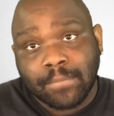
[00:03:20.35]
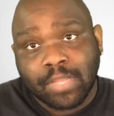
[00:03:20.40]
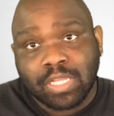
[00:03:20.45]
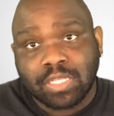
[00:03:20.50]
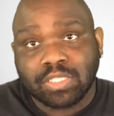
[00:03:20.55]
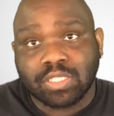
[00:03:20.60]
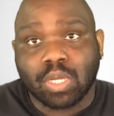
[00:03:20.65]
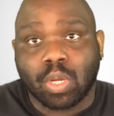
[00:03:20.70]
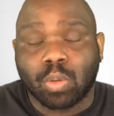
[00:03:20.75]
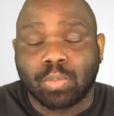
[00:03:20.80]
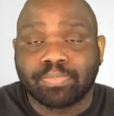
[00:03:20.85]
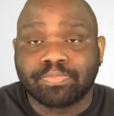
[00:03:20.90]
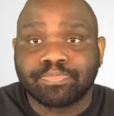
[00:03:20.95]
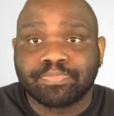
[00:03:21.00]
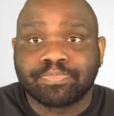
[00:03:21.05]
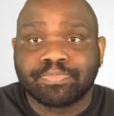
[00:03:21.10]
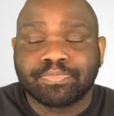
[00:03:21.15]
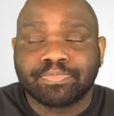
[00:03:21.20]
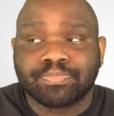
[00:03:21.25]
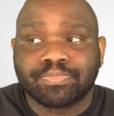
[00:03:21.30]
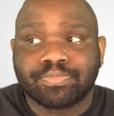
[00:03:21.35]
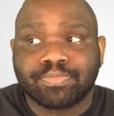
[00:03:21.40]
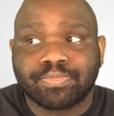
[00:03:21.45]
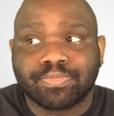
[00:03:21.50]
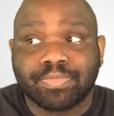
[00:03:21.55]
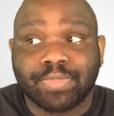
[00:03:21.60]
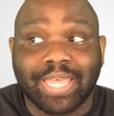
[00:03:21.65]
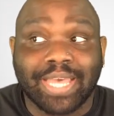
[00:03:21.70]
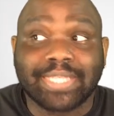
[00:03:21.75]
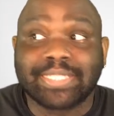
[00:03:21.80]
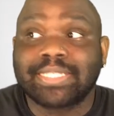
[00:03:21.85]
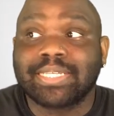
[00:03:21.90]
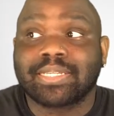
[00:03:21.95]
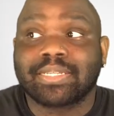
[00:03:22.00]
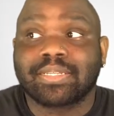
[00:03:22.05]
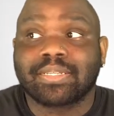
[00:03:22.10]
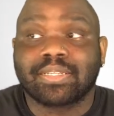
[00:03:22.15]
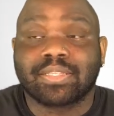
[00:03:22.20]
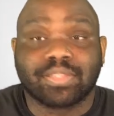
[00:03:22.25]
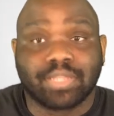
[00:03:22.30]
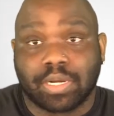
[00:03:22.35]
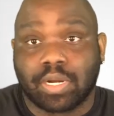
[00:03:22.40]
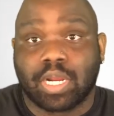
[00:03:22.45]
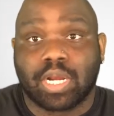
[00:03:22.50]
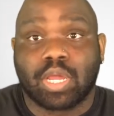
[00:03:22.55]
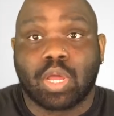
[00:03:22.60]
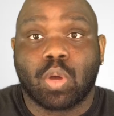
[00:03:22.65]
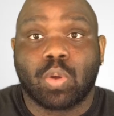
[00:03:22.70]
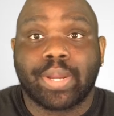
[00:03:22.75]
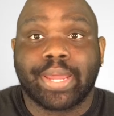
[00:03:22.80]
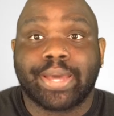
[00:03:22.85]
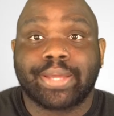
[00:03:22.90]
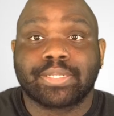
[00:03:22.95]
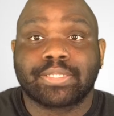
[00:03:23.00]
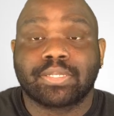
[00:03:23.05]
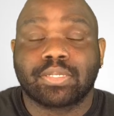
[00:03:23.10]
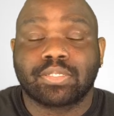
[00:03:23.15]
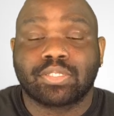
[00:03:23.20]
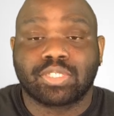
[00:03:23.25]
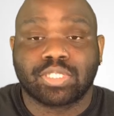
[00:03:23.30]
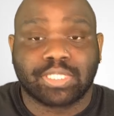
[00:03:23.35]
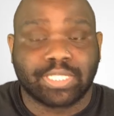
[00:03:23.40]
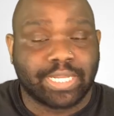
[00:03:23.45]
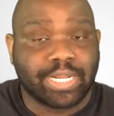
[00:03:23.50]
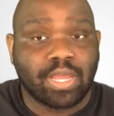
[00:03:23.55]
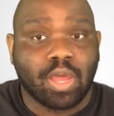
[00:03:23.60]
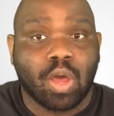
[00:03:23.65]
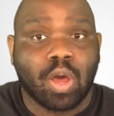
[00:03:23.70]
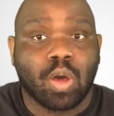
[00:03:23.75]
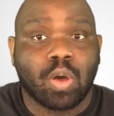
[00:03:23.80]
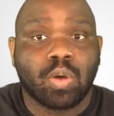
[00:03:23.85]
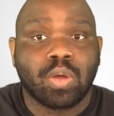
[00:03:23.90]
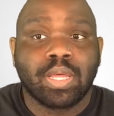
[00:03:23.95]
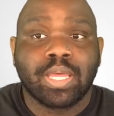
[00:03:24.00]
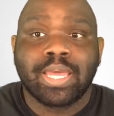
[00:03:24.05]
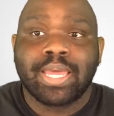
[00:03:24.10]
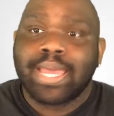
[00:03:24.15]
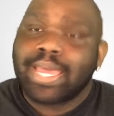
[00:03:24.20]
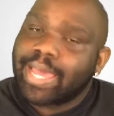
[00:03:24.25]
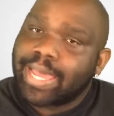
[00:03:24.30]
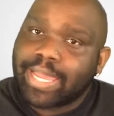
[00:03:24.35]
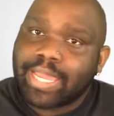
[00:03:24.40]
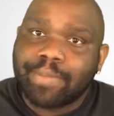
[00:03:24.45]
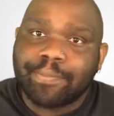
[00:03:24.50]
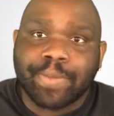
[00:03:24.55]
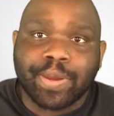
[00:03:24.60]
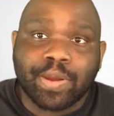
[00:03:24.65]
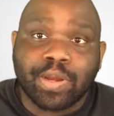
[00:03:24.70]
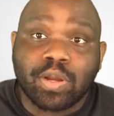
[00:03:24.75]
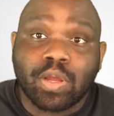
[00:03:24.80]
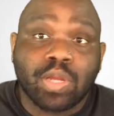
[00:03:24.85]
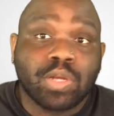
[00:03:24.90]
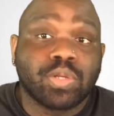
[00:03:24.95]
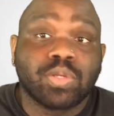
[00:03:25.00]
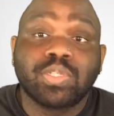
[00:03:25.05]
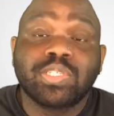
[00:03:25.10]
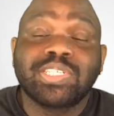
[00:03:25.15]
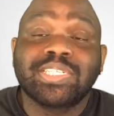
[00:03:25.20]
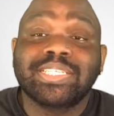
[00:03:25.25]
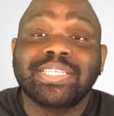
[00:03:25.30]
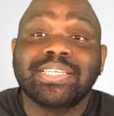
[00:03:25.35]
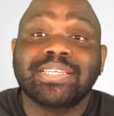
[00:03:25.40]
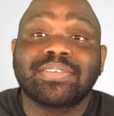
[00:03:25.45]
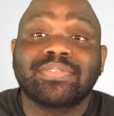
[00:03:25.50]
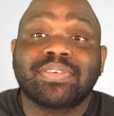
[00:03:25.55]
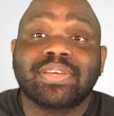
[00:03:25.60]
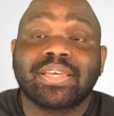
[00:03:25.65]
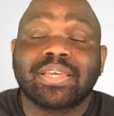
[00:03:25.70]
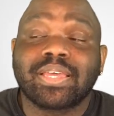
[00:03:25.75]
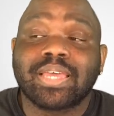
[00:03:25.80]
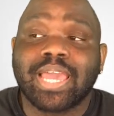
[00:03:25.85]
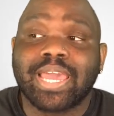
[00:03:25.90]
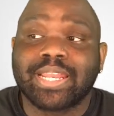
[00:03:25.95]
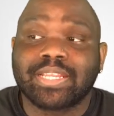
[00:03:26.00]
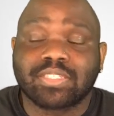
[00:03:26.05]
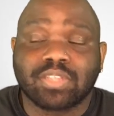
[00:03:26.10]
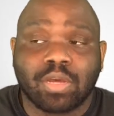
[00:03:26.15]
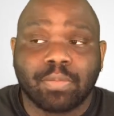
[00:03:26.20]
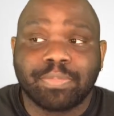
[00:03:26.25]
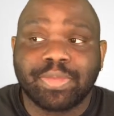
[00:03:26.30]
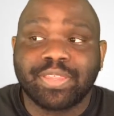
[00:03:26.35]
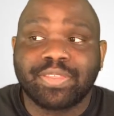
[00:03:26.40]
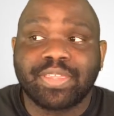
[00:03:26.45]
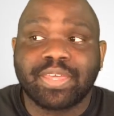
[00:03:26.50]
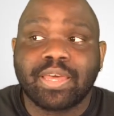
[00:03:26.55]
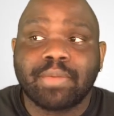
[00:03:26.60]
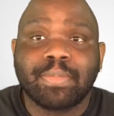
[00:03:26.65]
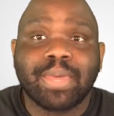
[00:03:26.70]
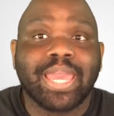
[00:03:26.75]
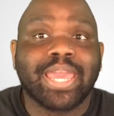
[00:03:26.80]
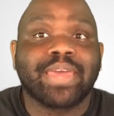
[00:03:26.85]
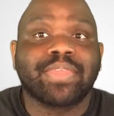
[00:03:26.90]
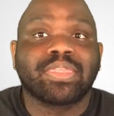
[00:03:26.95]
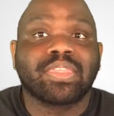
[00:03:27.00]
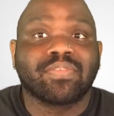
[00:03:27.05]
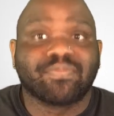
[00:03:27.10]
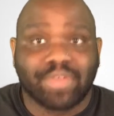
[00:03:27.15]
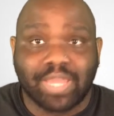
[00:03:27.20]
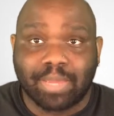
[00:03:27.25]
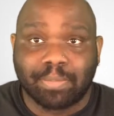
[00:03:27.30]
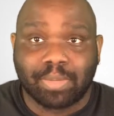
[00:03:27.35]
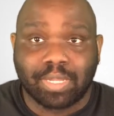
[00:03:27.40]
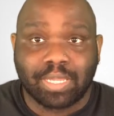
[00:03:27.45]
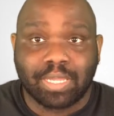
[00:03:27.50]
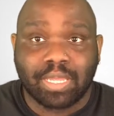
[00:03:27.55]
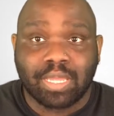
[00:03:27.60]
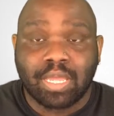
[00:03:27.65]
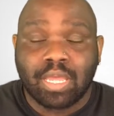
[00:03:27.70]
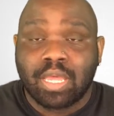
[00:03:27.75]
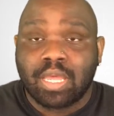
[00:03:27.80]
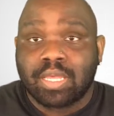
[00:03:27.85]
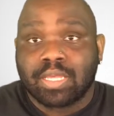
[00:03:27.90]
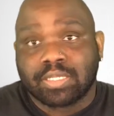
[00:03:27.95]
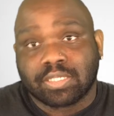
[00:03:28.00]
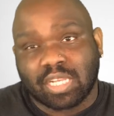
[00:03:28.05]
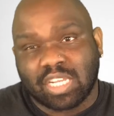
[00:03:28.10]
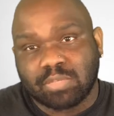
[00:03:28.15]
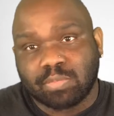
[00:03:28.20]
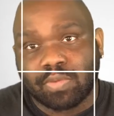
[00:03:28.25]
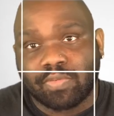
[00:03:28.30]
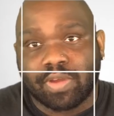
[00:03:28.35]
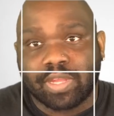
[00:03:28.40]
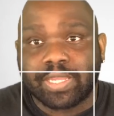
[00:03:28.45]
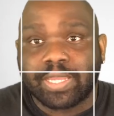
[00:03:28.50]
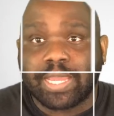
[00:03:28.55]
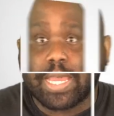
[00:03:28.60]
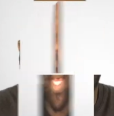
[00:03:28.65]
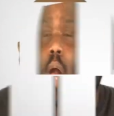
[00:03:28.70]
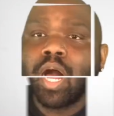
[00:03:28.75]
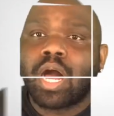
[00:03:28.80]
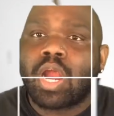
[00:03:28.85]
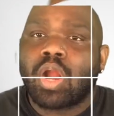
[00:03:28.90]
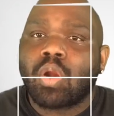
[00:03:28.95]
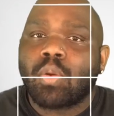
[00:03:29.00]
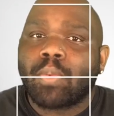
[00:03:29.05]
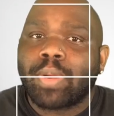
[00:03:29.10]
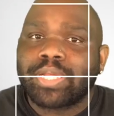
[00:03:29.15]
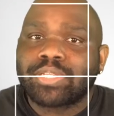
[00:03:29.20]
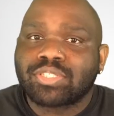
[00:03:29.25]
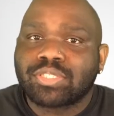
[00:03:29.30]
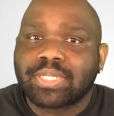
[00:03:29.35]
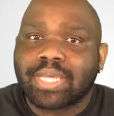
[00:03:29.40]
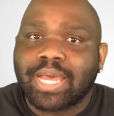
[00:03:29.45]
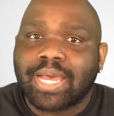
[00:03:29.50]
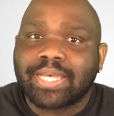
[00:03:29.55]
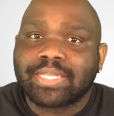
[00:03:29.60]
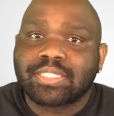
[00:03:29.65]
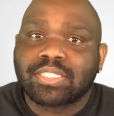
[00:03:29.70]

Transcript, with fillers: So that's it they're going to go down to City Hall and get married on New Year's Eve. And it's going to be them and the family. So let's move on, you guys. All right, you guys.